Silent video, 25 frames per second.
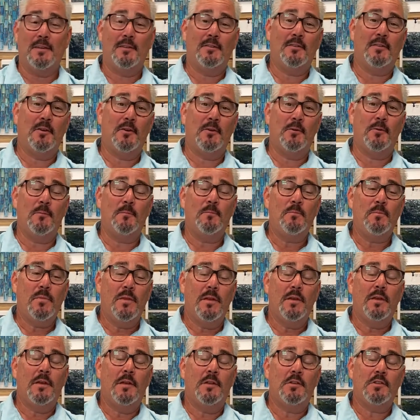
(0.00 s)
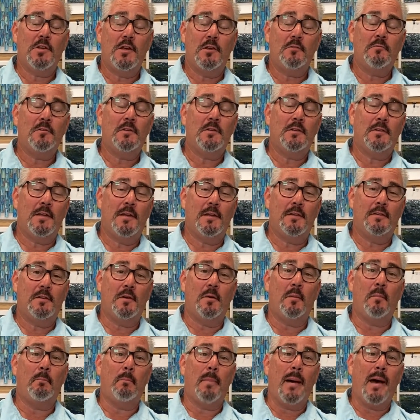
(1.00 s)
So it generally takes
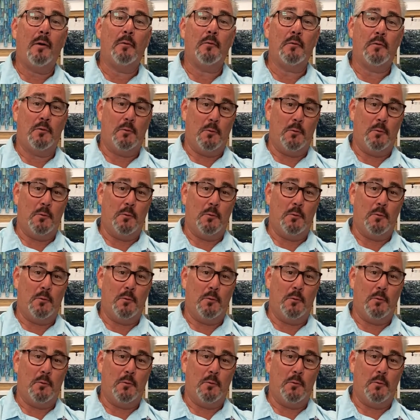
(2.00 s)
about